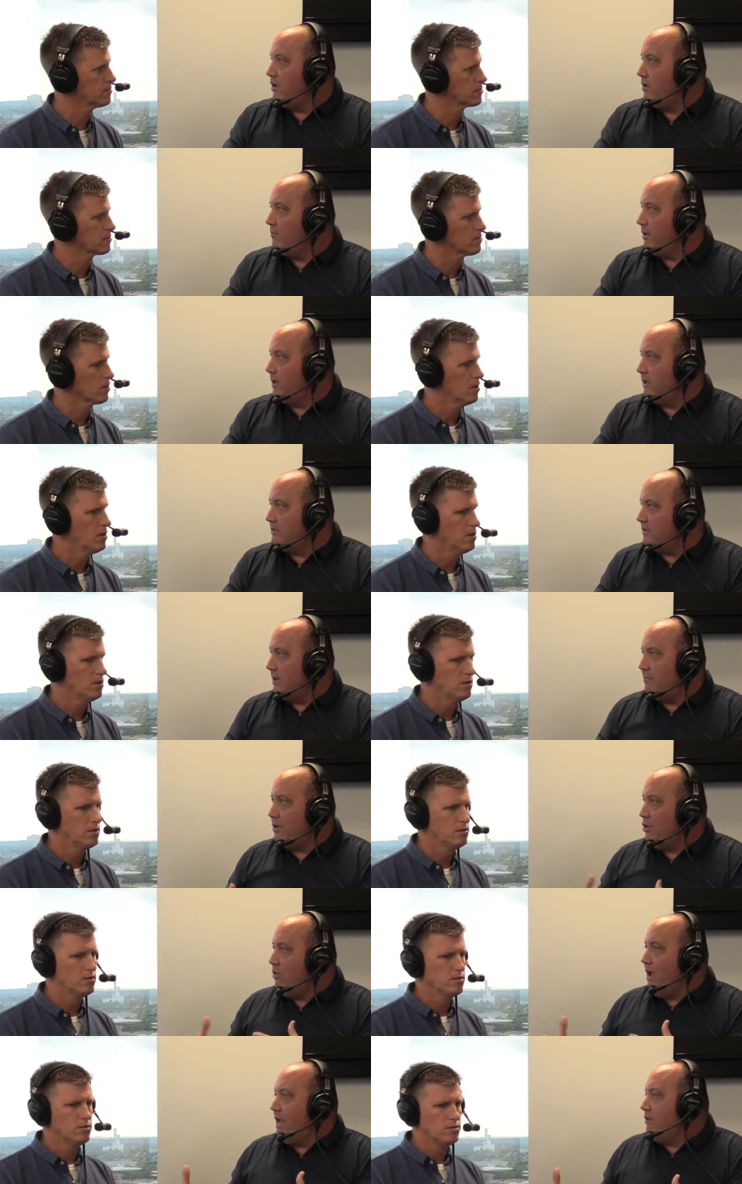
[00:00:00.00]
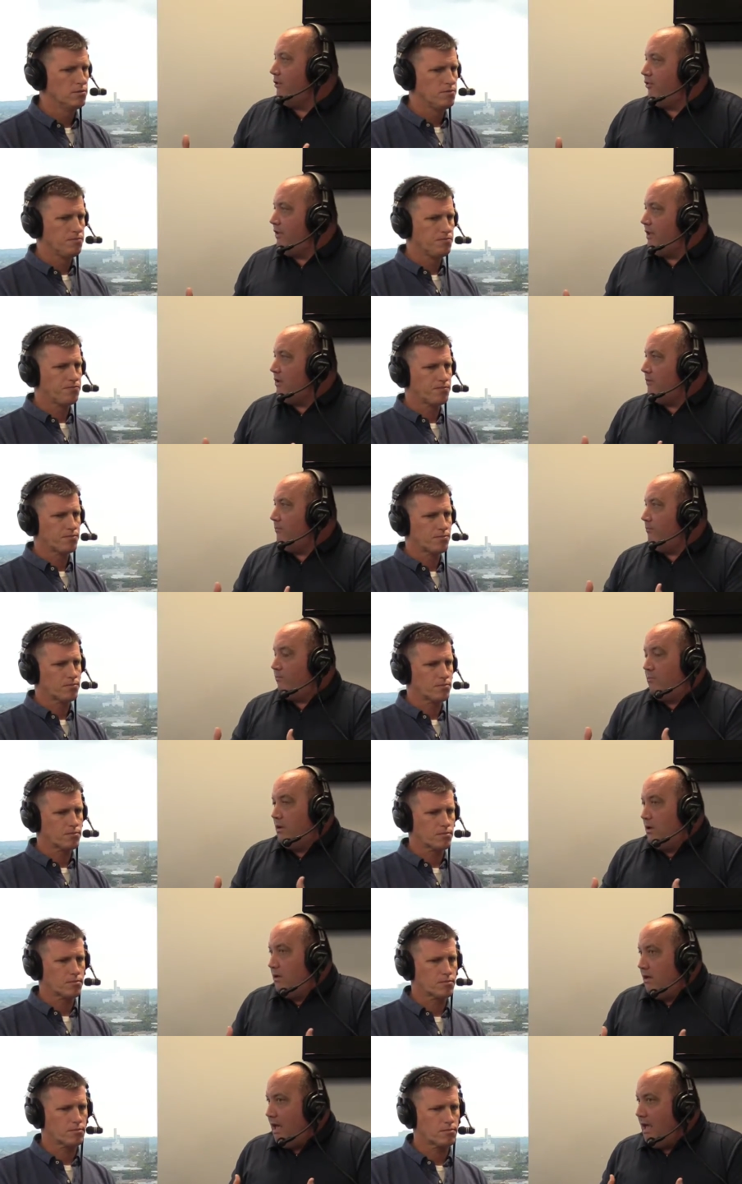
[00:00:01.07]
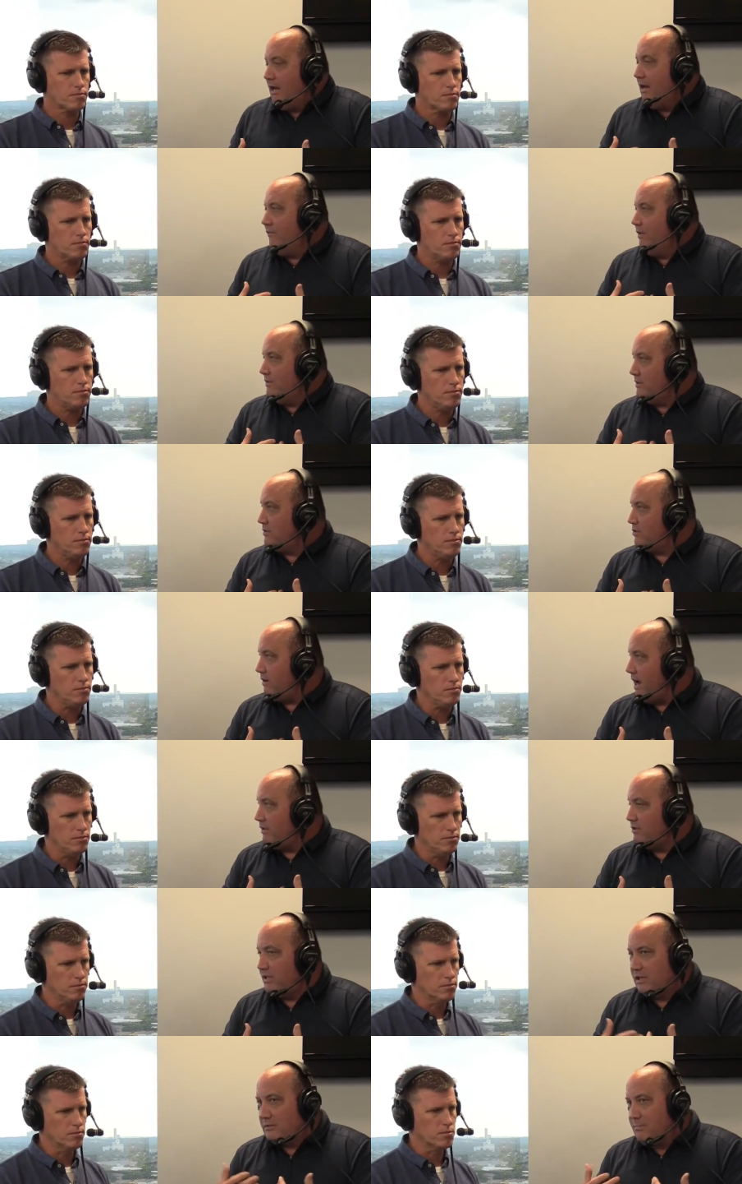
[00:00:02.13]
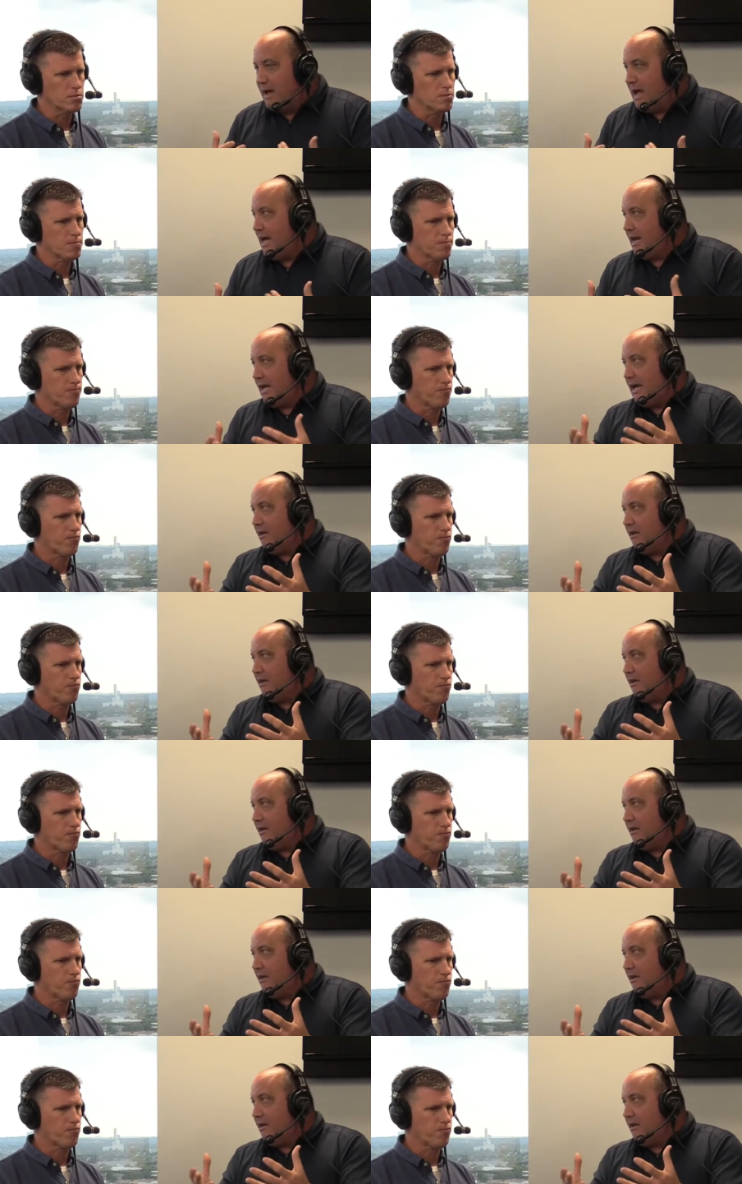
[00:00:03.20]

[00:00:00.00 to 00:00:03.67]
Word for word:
Speaker 1: Because I mean, you had to think, hey, this is tragic. It's bad. I hate